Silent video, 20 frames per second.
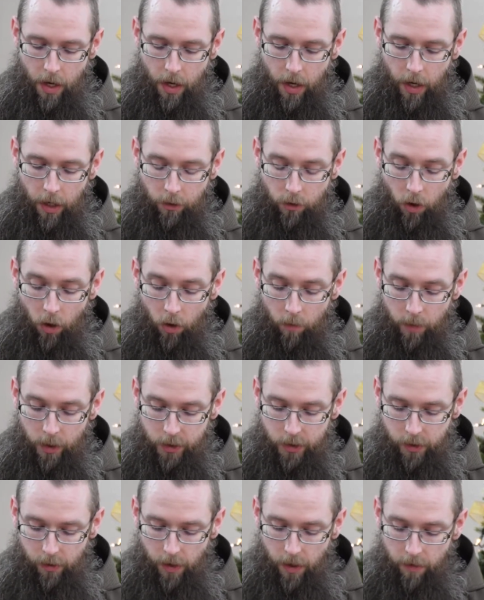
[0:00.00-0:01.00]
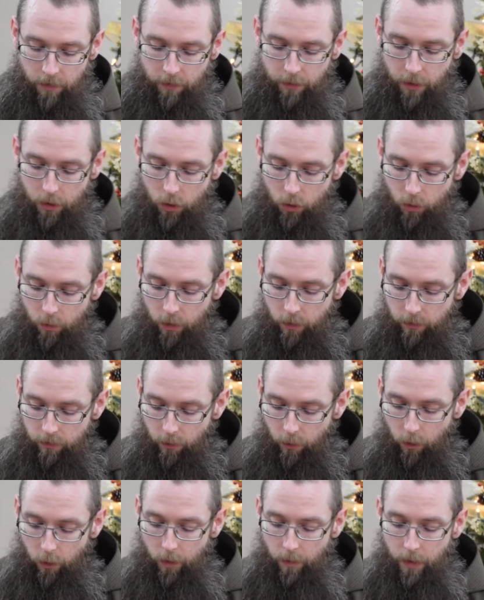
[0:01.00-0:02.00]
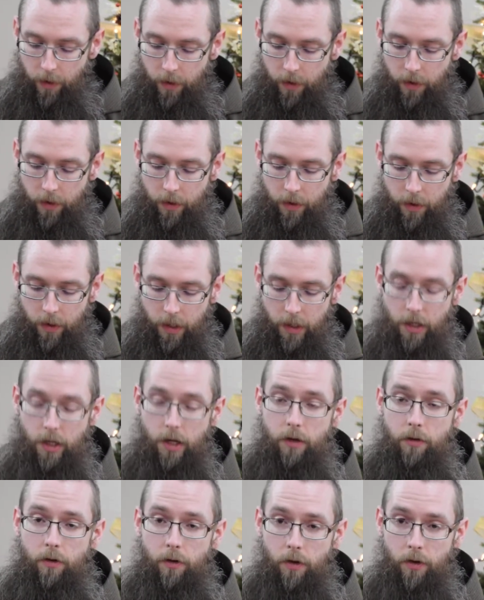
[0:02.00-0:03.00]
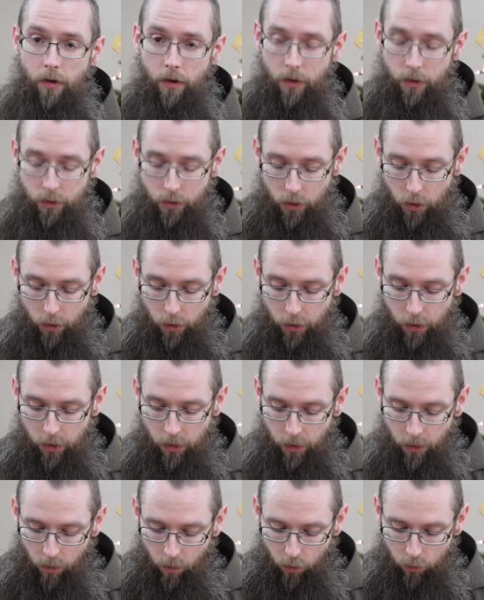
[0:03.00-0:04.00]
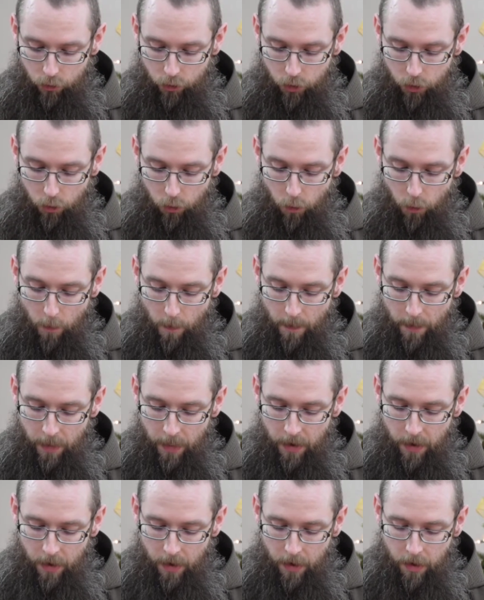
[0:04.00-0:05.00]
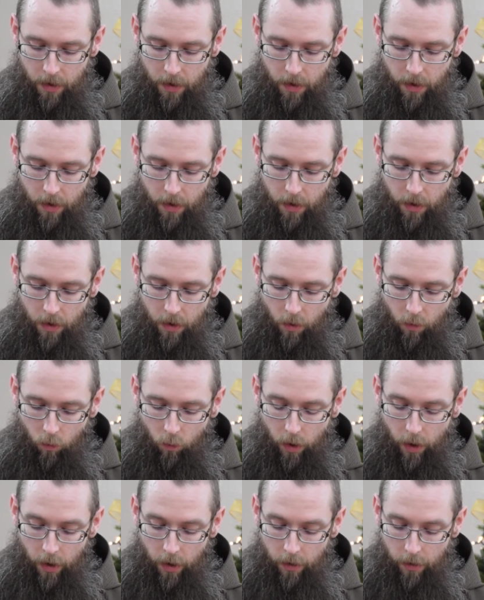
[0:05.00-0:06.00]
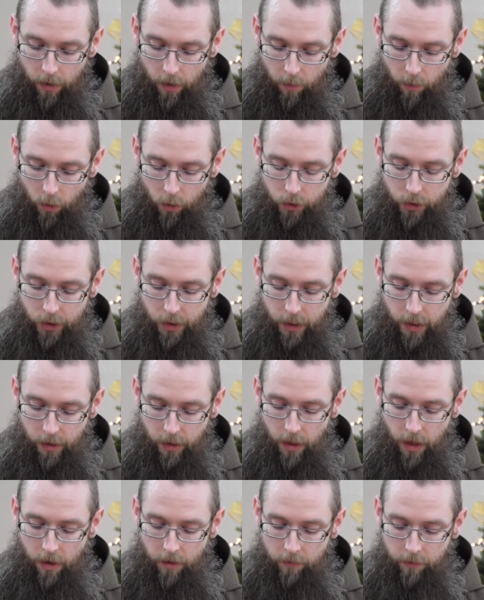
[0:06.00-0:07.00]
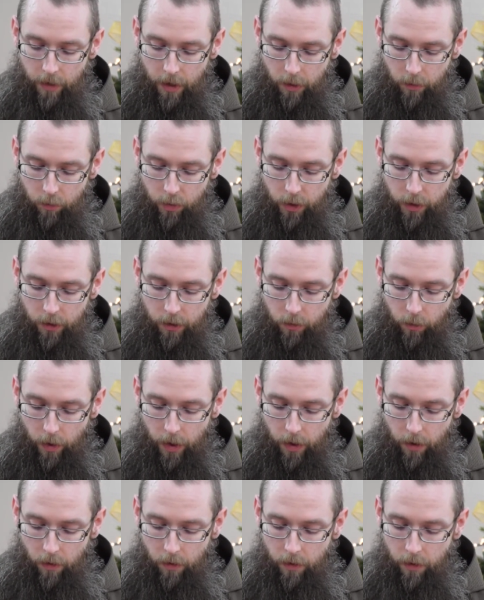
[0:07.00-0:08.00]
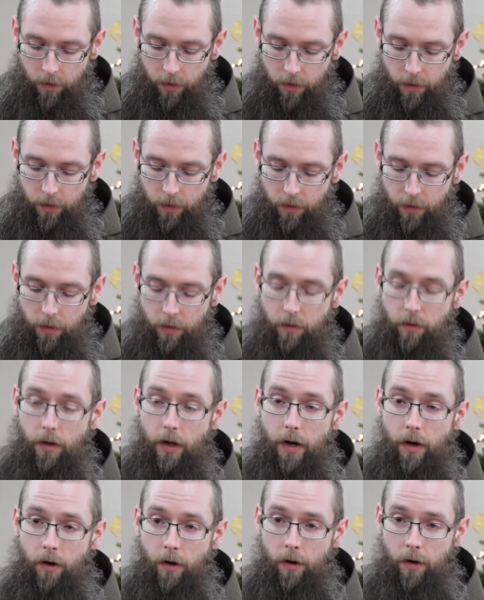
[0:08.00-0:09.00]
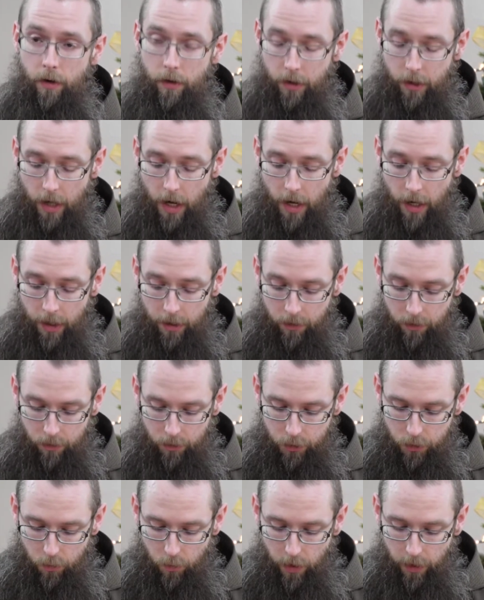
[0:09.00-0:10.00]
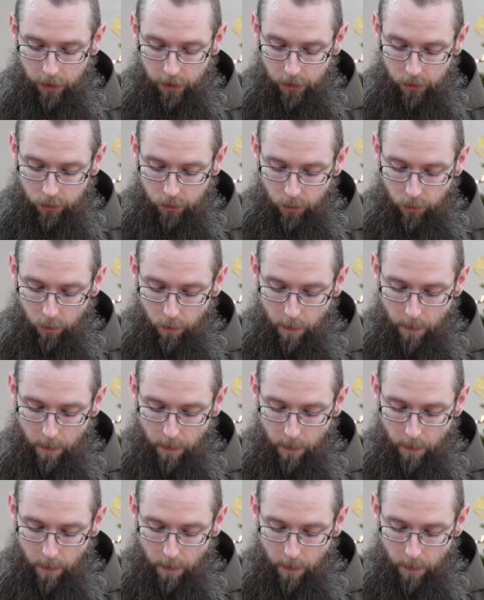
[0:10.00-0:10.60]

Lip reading: And all must love the human form in heathen, Turk, or Jew. Where mercy, love, and pity dwell, there God is dwelling too.